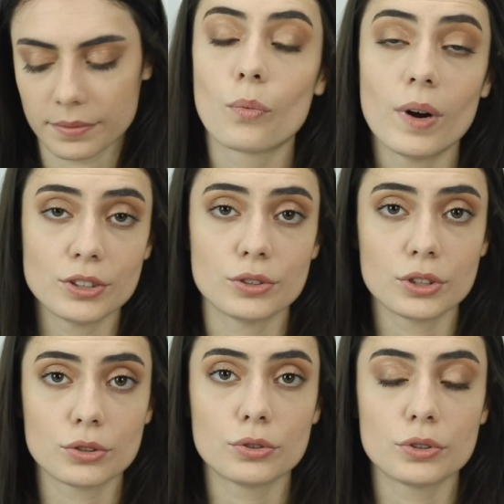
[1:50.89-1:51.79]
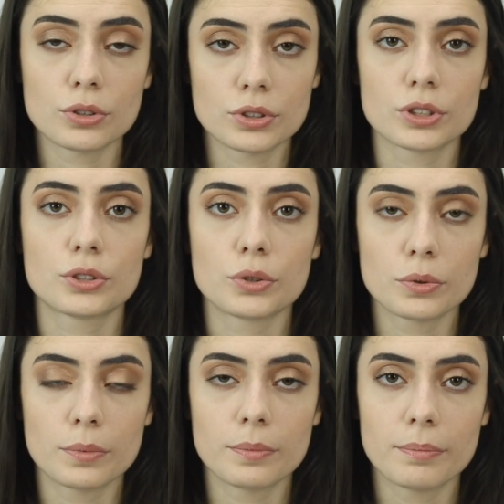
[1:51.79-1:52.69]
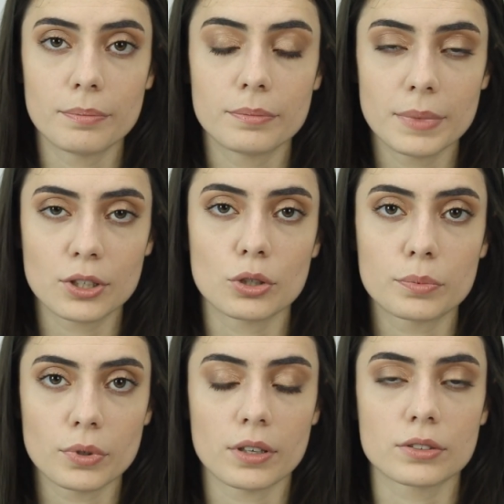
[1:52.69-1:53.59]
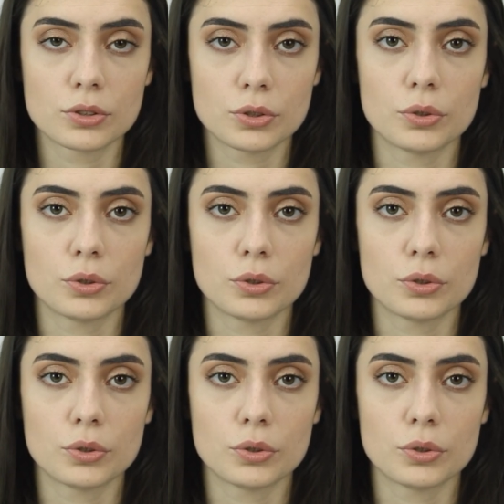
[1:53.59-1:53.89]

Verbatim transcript: What you need to do in order to make your products